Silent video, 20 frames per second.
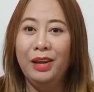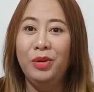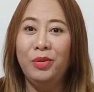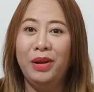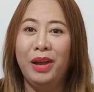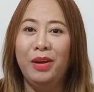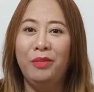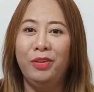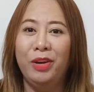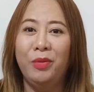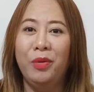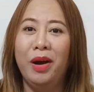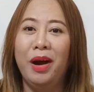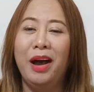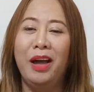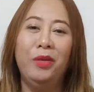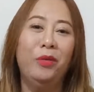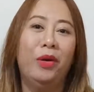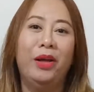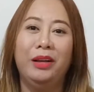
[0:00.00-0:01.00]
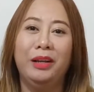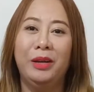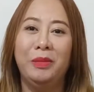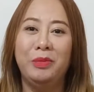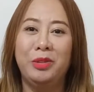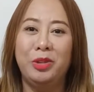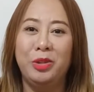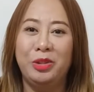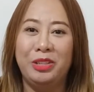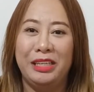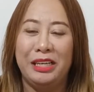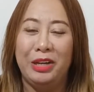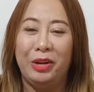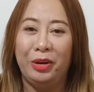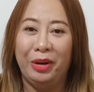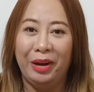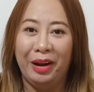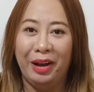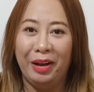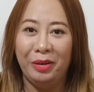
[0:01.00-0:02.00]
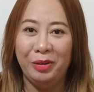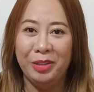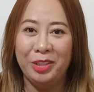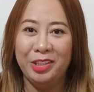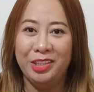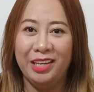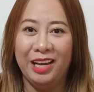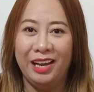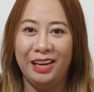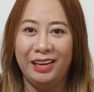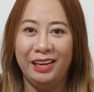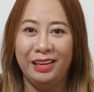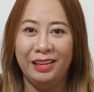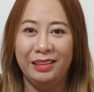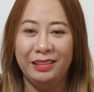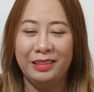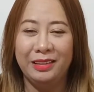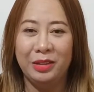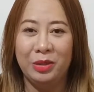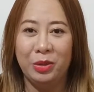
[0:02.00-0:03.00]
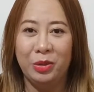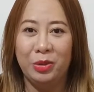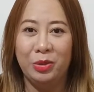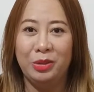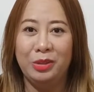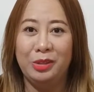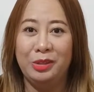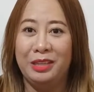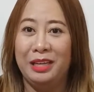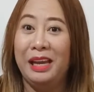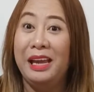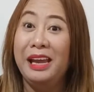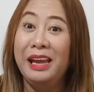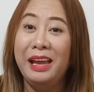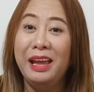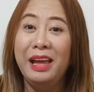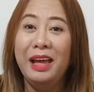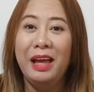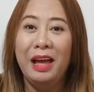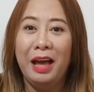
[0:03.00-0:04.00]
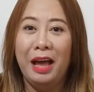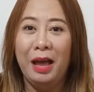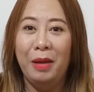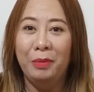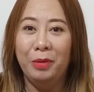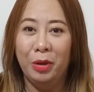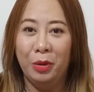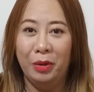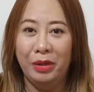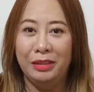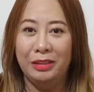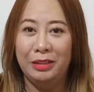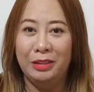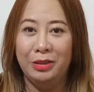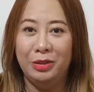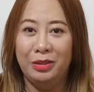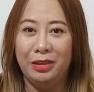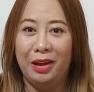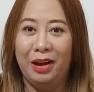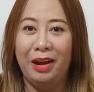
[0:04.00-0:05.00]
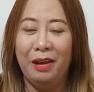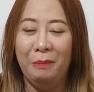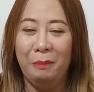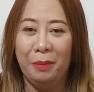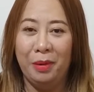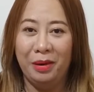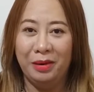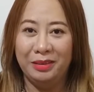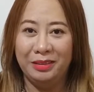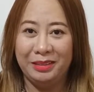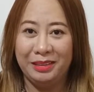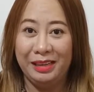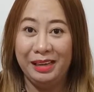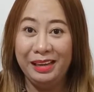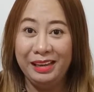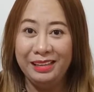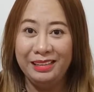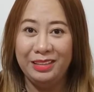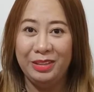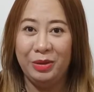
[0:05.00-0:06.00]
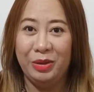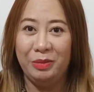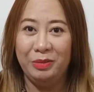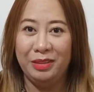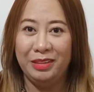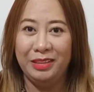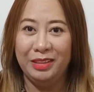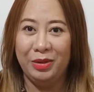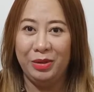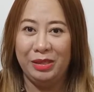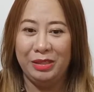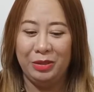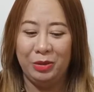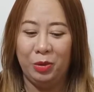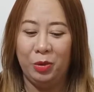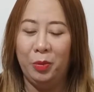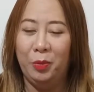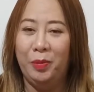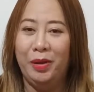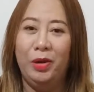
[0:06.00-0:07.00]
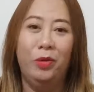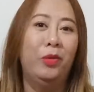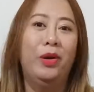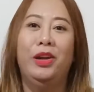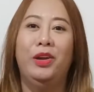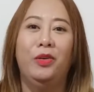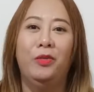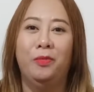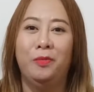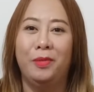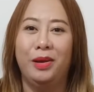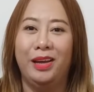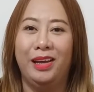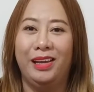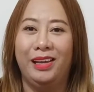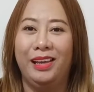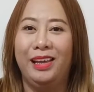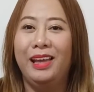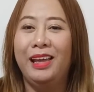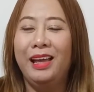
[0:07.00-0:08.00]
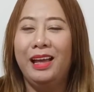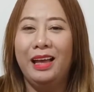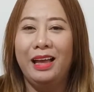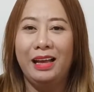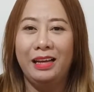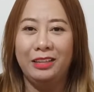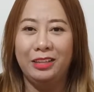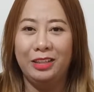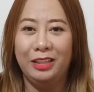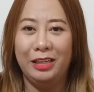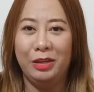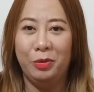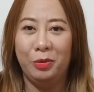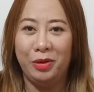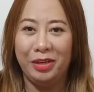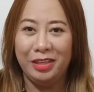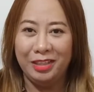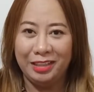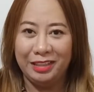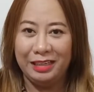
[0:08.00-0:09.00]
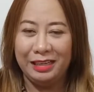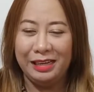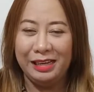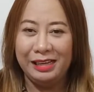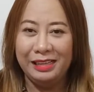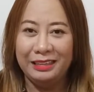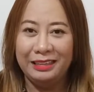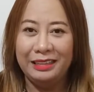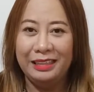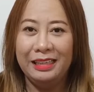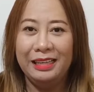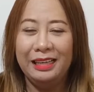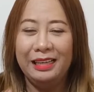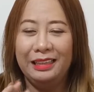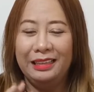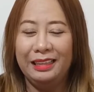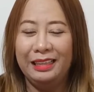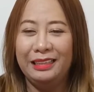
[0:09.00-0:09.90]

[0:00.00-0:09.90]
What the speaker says: Hello everyone, welcome to Tinker House channel. So today I'm going to do the unboxing. So I'm just going to open one of my actually wish list.